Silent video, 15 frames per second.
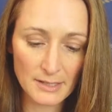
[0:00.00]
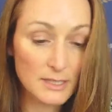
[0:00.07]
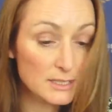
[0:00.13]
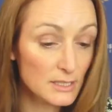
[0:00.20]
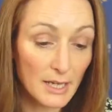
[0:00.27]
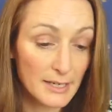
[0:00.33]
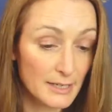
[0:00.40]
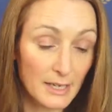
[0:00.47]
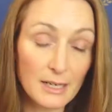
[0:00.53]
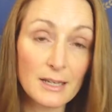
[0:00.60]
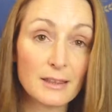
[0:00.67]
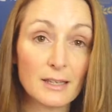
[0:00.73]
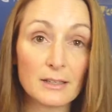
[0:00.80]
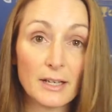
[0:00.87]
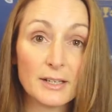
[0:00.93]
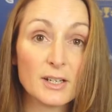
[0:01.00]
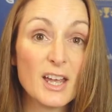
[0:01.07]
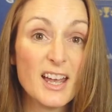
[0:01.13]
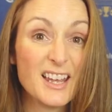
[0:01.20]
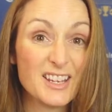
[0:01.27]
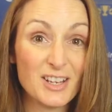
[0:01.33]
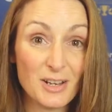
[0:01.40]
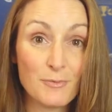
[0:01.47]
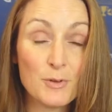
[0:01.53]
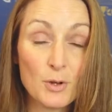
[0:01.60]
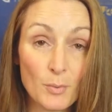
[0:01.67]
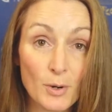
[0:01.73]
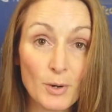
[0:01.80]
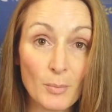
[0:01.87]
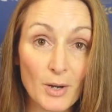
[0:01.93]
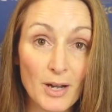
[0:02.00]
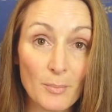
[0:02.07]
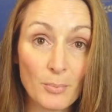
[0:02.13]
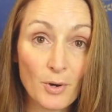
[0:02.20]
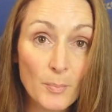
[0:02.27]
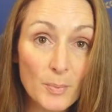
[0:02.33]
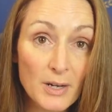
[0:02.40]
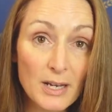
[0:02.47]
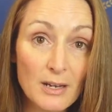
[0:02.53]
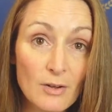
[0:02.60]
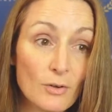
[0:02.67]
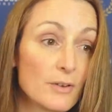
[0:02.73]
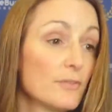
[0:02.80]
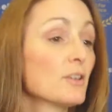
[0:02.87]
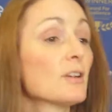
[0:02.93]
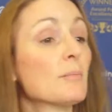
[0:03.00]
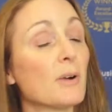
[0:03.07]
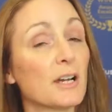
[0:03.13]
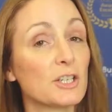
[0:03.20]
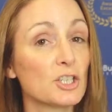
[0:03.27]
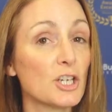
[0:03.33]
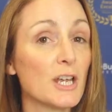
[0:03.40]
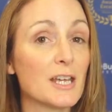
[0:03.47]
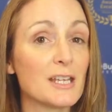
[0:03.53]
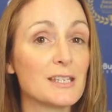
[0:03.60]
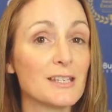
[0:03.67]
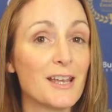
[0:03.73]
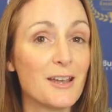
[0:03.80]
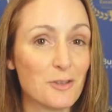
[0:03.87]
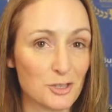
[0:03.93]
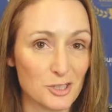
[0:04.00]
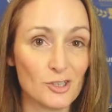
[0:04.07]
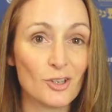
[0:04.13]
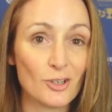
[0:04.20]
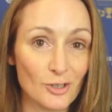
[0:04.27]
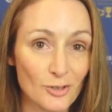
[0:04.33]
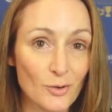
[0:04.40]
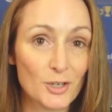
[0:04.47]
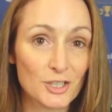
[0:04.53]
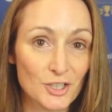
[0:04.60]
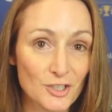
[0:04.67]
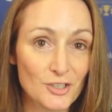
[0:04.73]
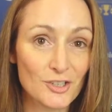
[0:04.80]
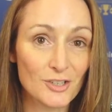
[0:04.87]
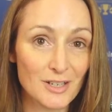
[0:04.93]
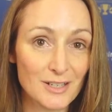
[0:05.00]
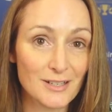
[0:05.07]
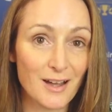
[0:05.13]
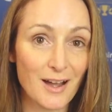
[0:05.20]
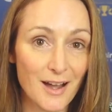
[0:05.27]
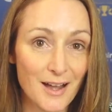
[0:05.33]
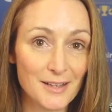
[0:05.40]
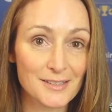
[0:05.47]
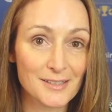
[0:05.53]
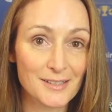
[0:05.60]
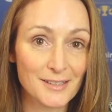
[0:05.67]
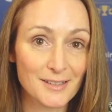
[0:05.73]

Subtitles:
And it's like anything, like if you're going to buy a property or if you're going to buy shares, there's certainly questions you need to ask